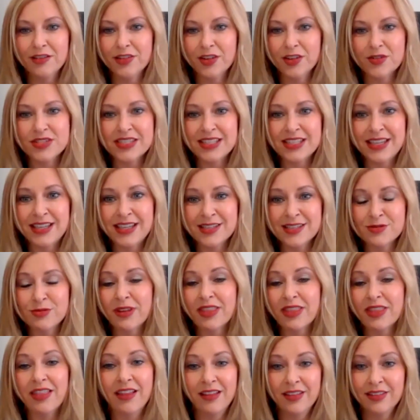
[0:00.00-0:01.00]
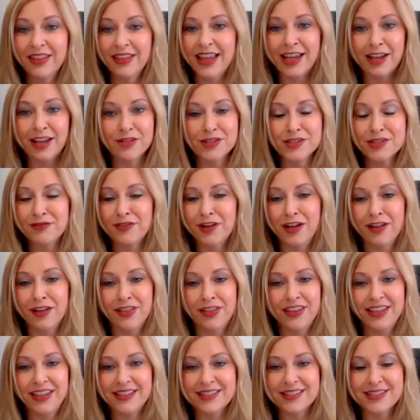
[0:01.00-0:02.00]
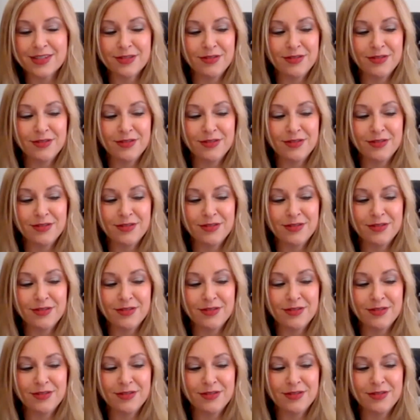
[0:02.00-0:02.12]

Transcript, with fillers: those things with Legos of all things. Mm-hmm.